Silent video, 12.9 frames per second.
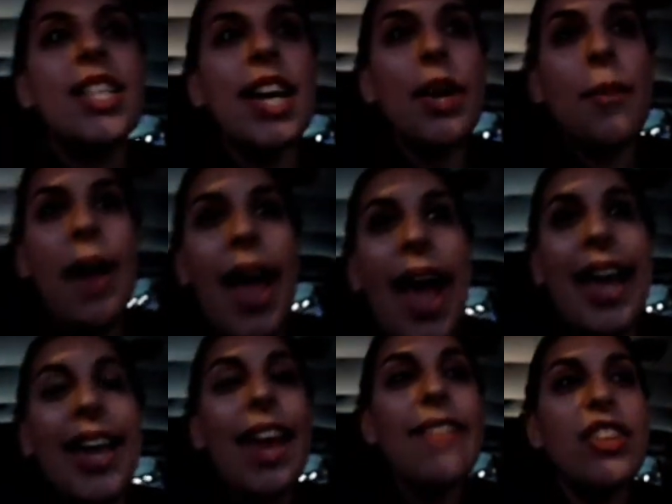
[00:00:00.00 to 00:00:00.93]
So anyway,
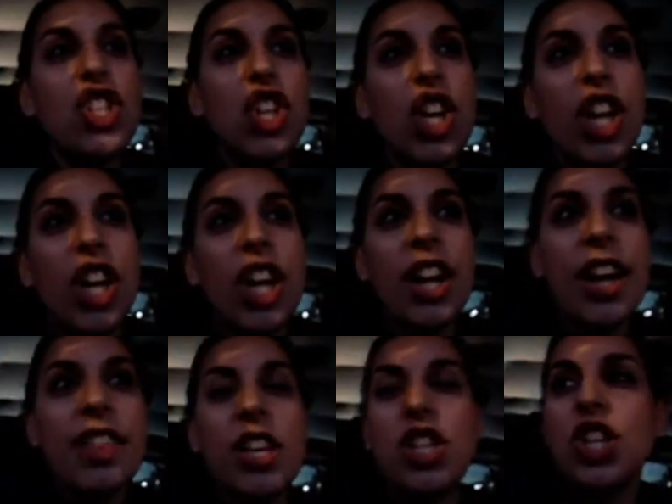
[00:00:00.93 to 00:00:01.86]
I gave it to her,
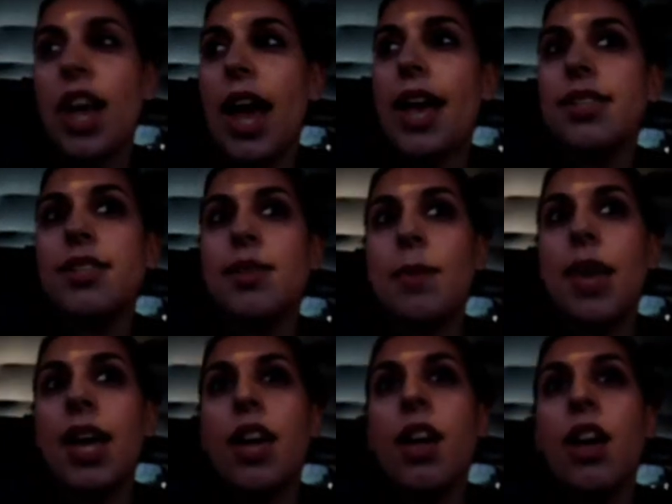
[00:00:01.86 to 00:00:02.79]
and then she asked
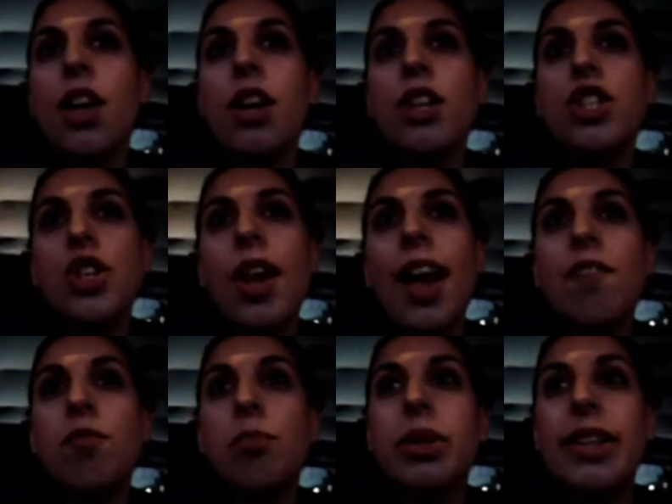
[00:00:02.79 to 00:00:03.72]
me, do you
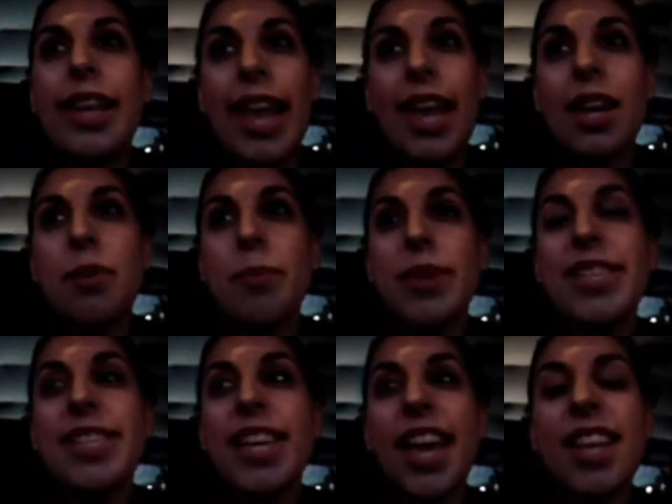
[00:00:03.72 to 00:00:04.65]
have plain
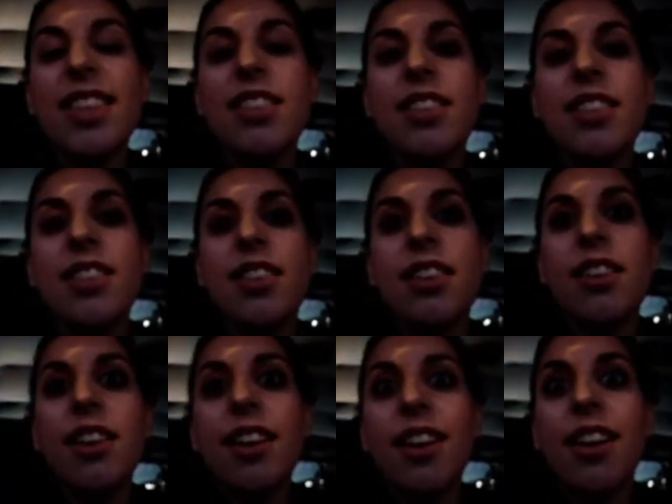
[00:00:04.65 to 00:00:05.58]
biscuits?
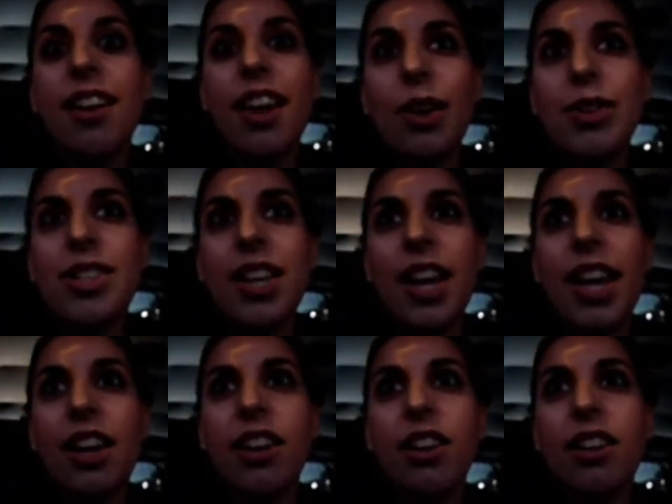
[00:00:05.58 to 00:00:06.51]
And I was
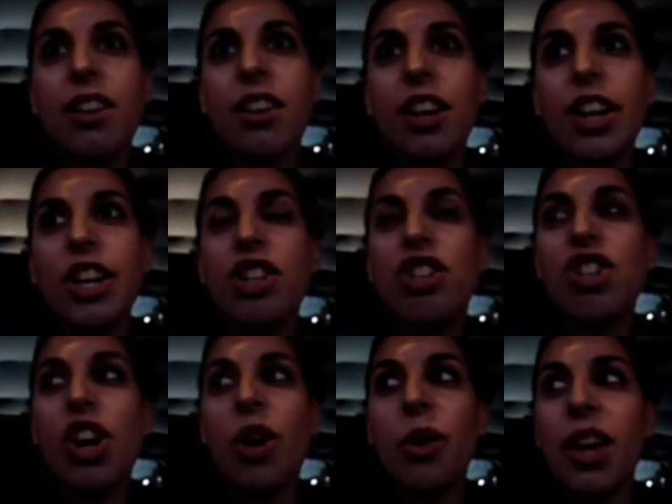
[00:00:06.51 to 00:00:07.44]
like, are you
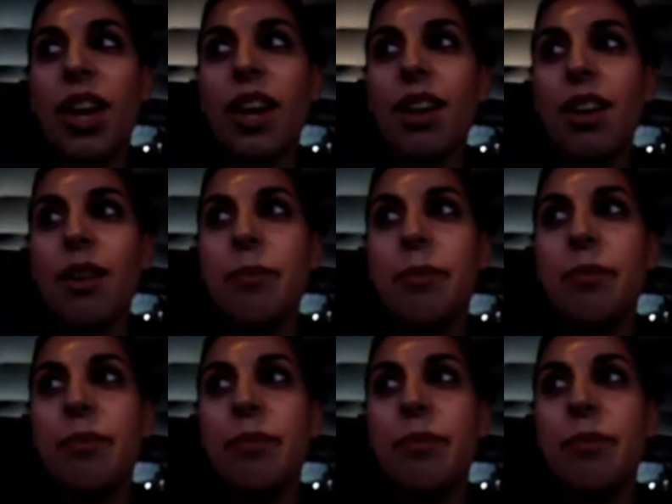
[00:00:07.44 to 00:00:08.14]
joking?